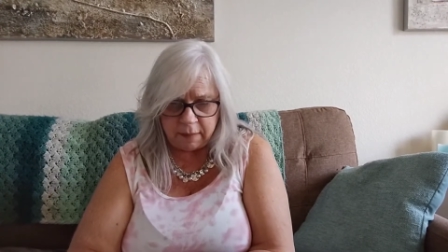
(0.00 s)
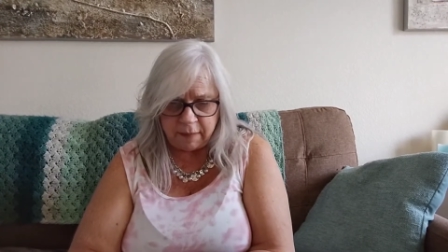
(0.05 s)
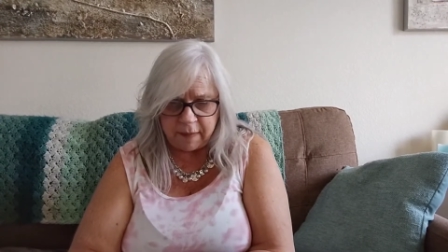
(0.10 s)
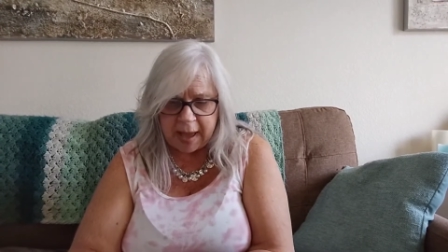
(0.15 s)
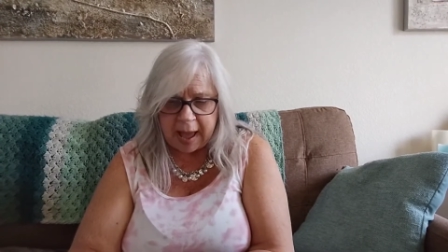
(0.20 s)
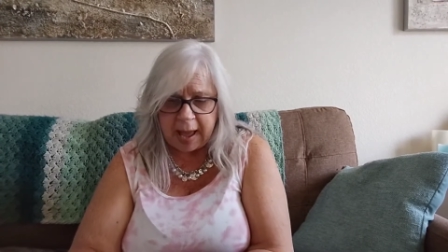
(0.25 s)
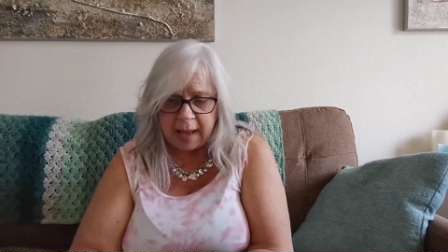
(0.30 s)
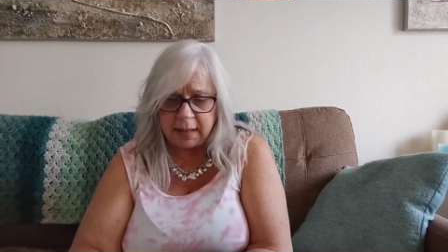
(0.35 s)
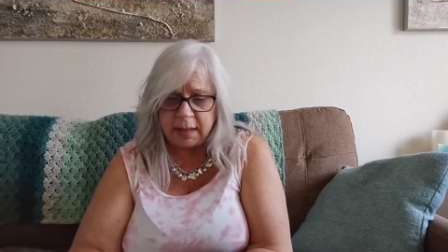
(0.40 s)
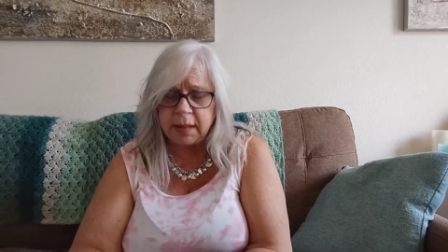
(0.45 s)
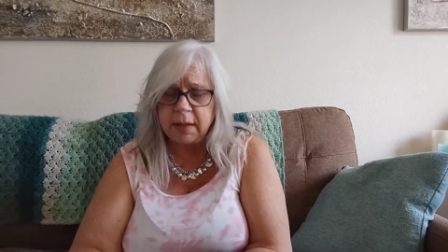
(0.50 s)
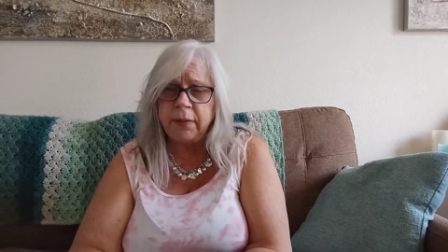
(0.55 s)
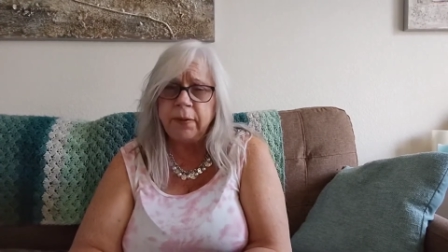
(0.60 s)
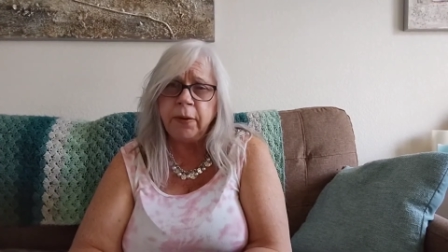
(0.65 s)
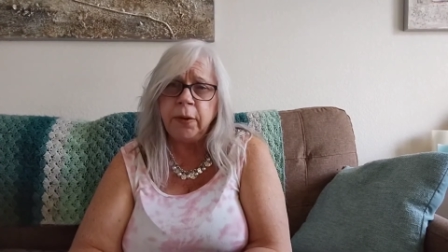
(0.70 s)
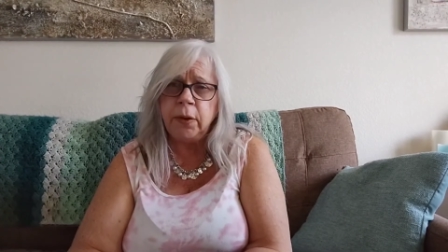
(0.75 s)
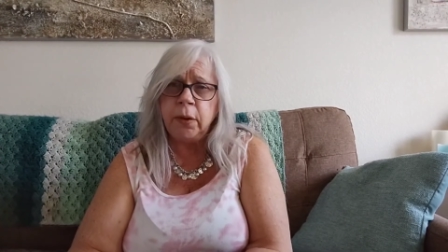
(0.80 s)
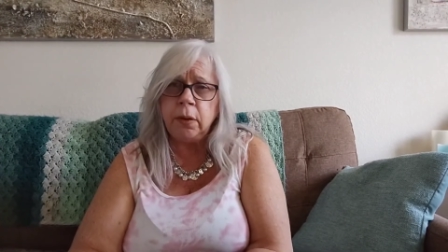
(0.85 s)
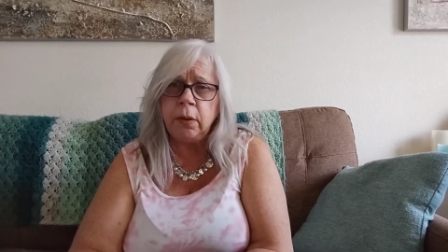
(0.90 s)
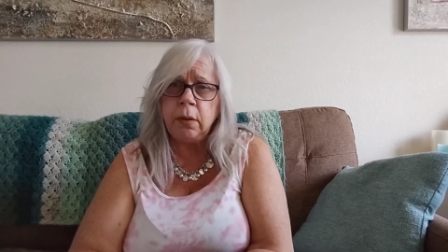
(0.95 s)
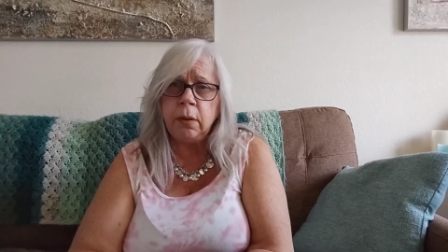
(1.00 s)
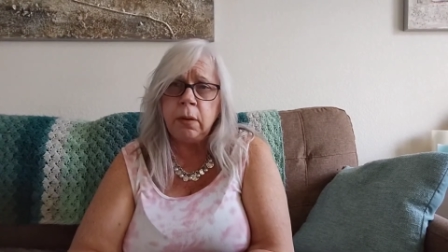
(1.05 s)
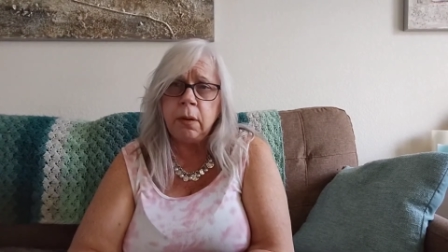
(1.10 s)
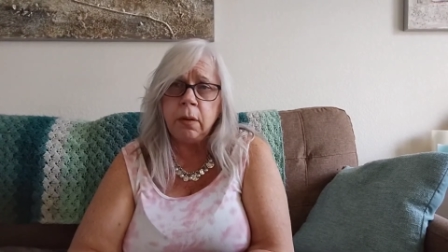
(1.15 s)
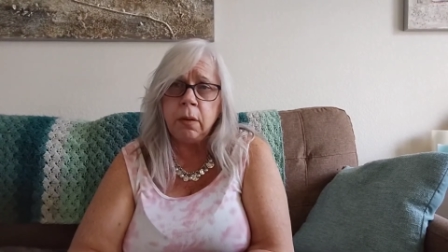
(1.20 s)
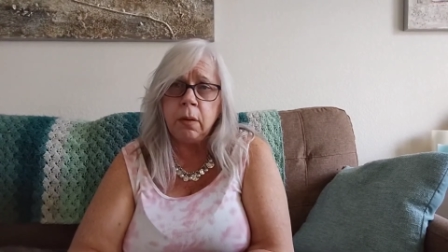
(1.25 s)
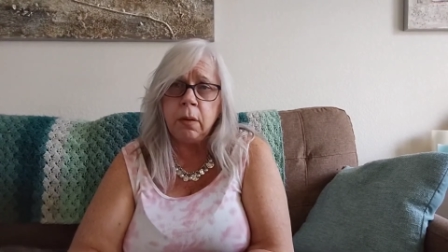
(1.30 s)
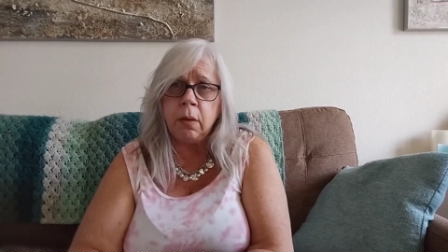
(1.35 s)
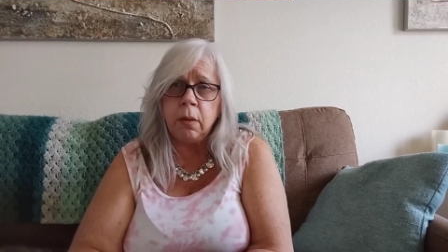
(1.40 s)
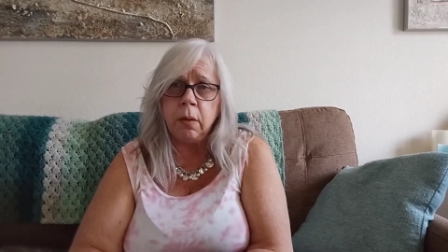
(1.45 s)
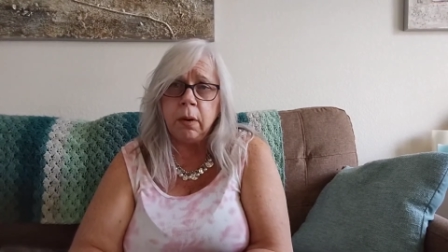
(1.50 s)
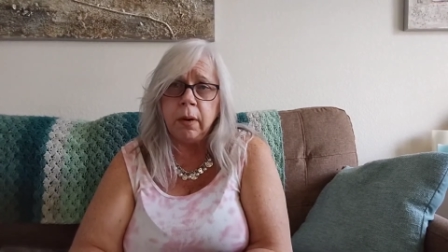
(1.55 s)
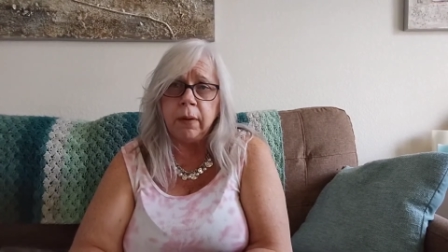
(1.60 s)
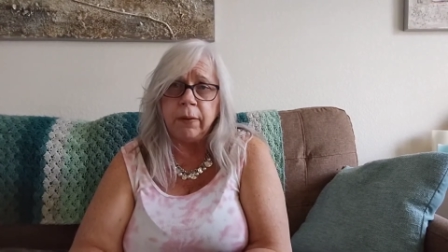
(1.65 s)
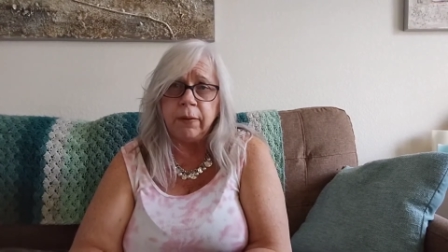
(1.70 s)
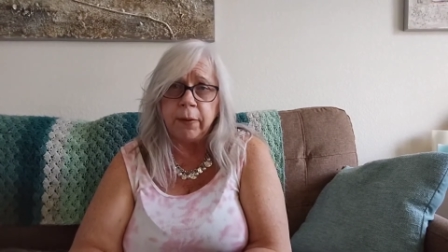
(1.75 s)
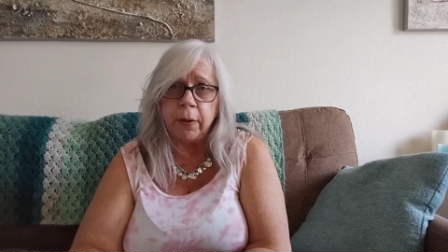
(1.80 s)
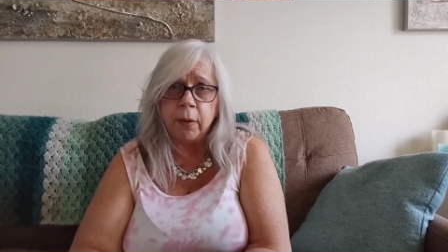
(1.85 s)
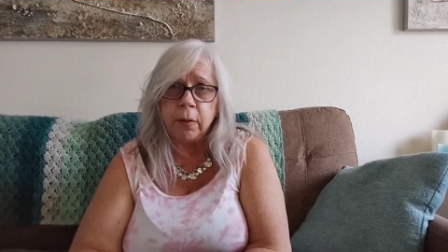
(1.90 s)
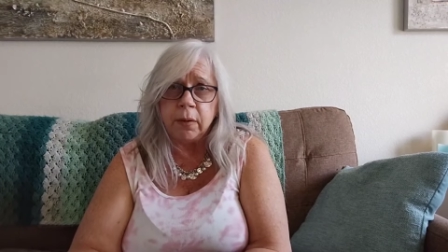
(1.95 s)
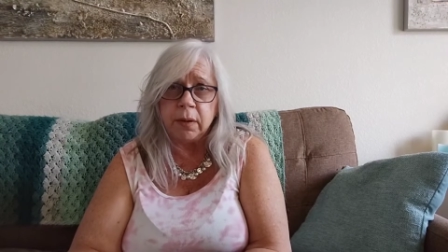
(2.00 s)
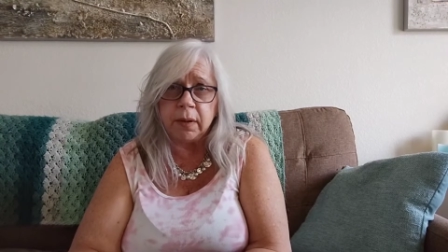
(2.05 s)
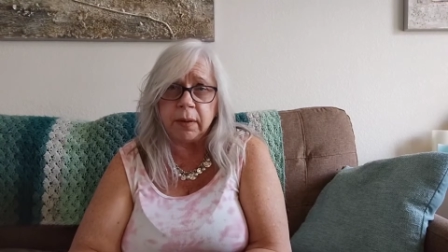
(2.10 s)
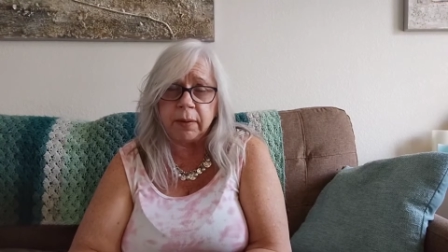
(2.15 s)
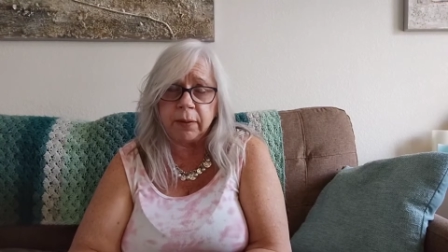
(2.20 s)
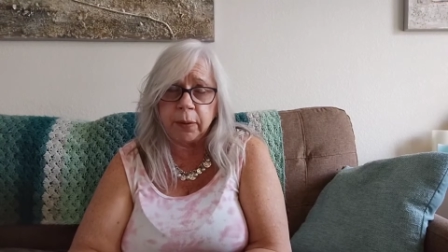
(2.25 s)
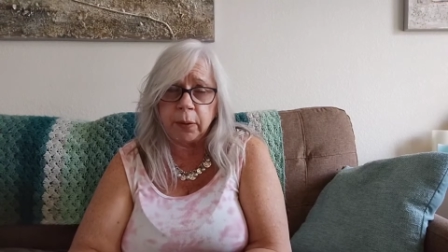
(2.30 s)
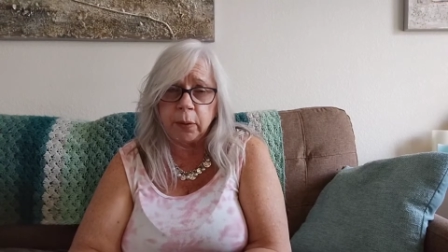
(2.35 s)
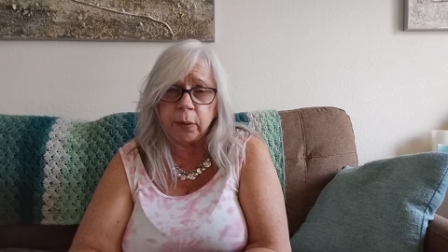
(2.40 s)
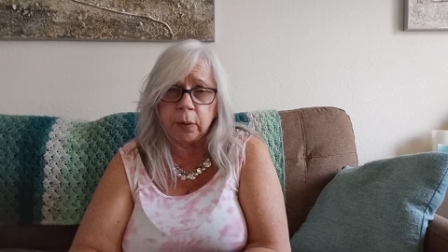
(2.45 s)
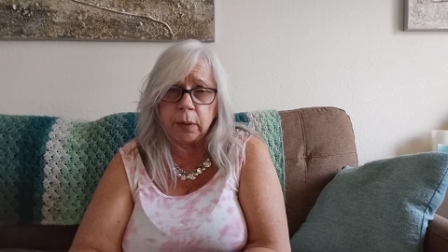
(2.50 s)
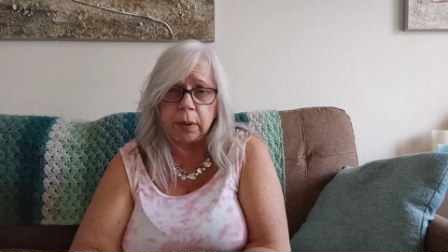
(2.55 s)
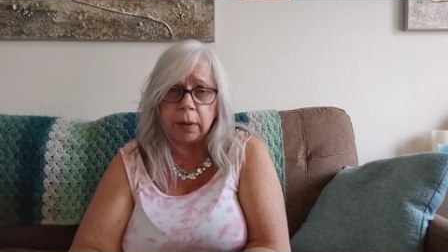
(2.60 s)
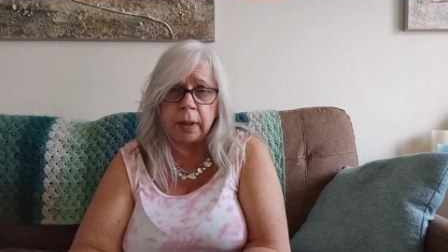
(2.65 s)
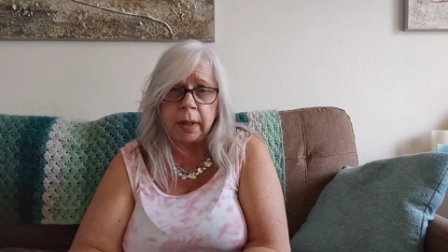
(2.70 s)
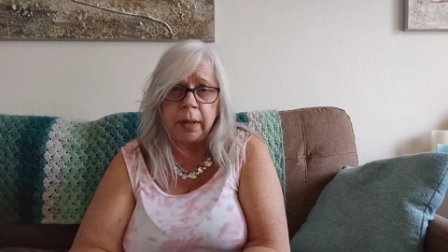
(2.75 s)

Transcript: fast food or frozen food.